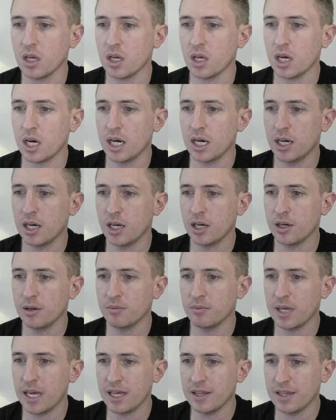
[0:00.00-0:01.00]

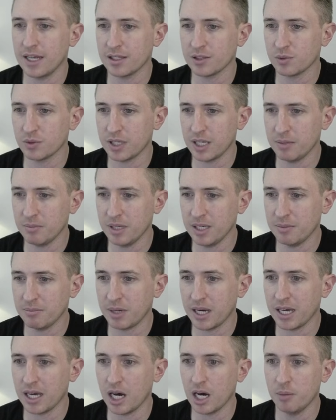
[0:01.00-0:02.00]
And that's what they mean
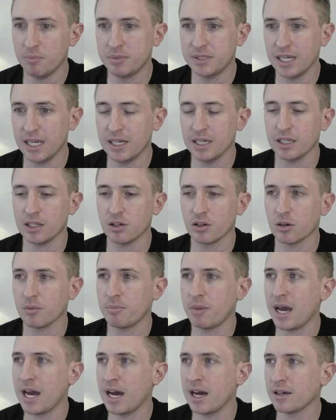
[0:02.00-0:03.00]
by updating your
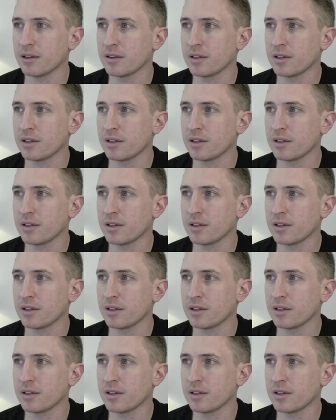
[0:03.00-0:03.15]
path.